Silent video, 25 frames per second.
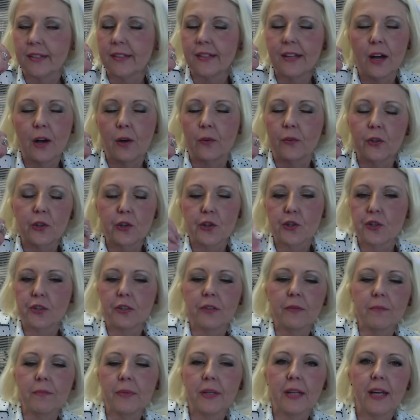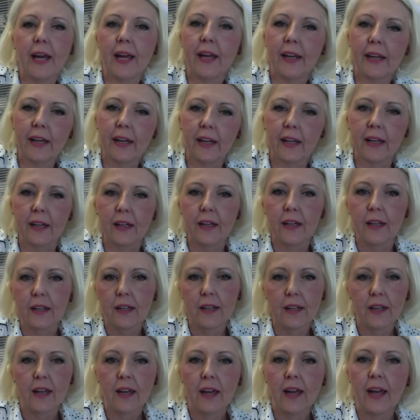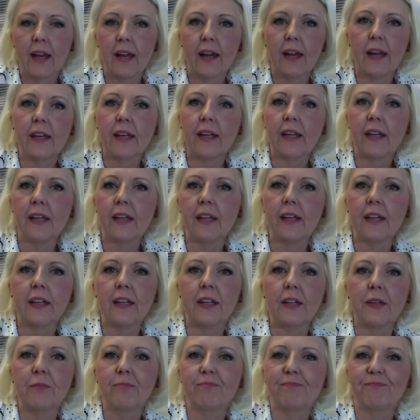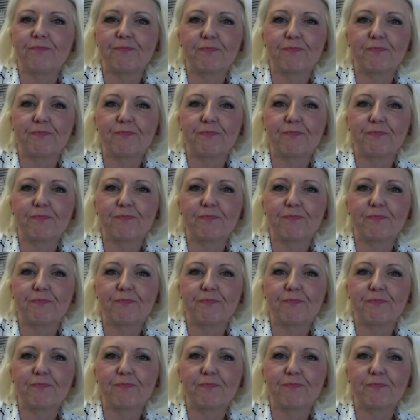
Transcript: No, there shouldn't be any